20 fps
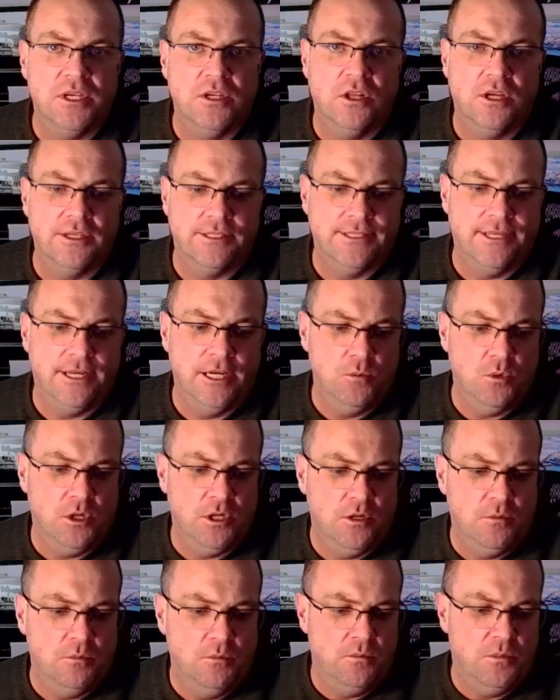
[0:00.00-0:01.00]
of time on
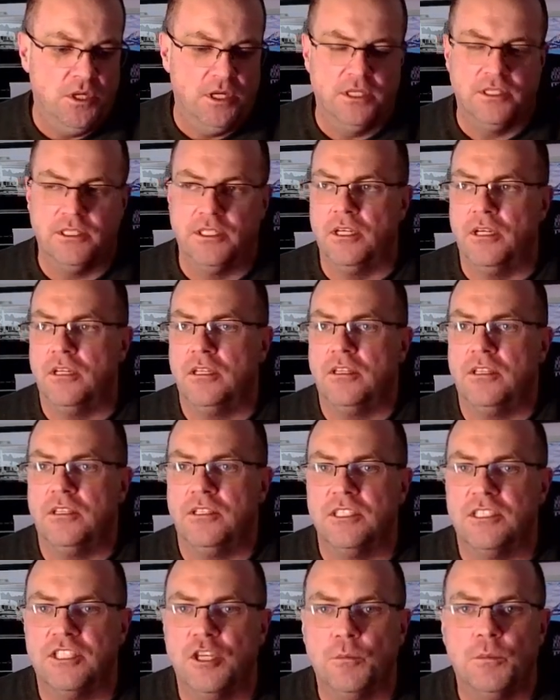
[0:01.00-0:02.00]
them, but there's
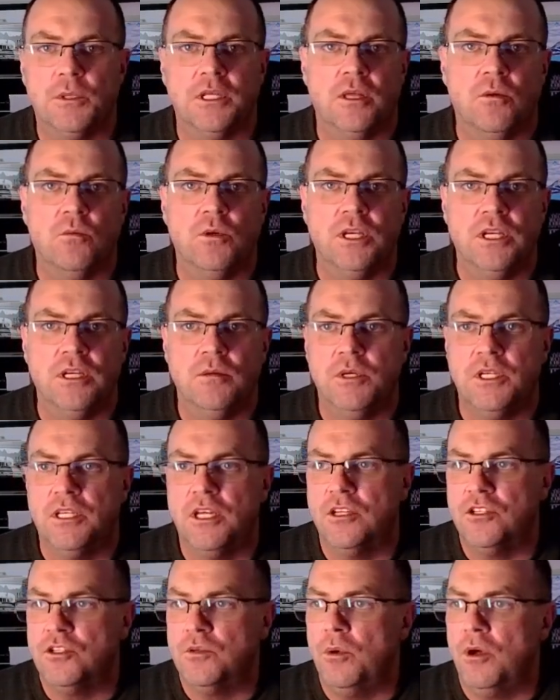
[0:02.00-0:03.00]
just something that we need to be
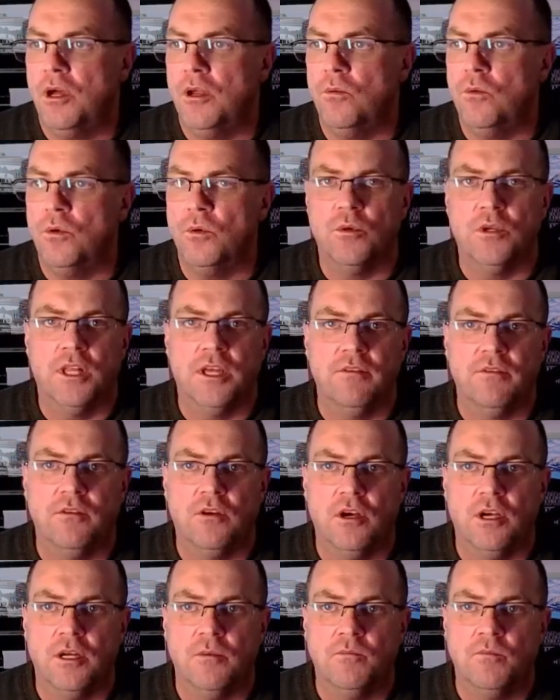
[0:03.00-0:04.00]
touched upon when we're
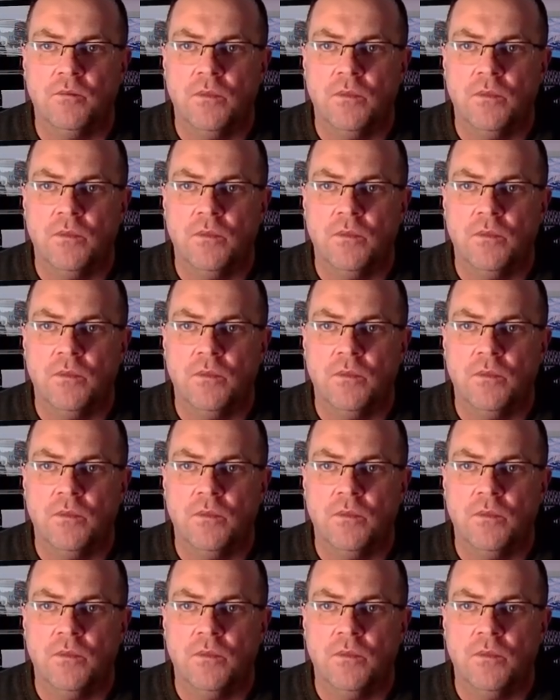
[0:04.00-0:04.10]
lifeguarding.